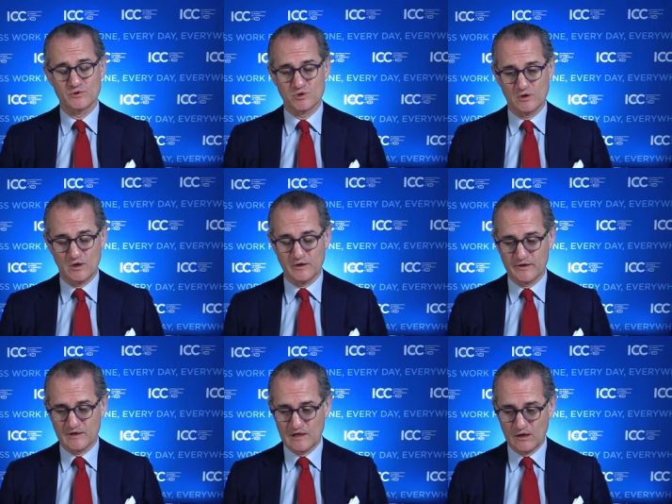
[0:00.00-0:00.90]
July.
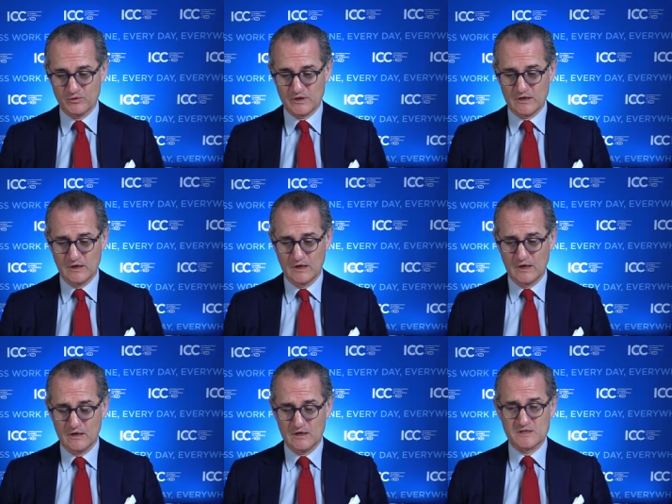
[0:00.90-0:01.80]
And Claudia
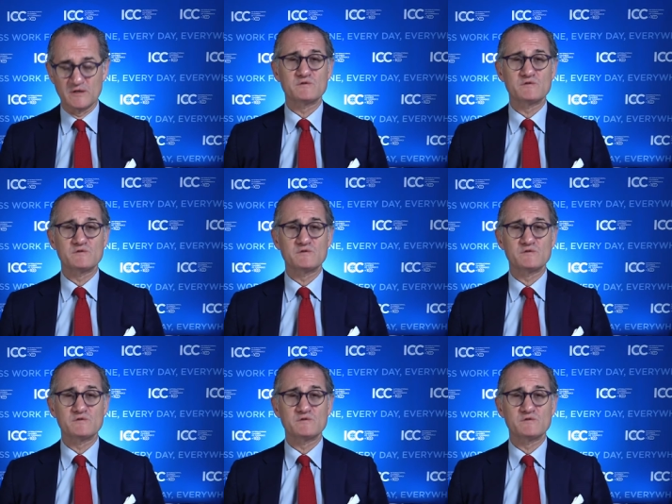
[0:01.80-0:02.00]
is an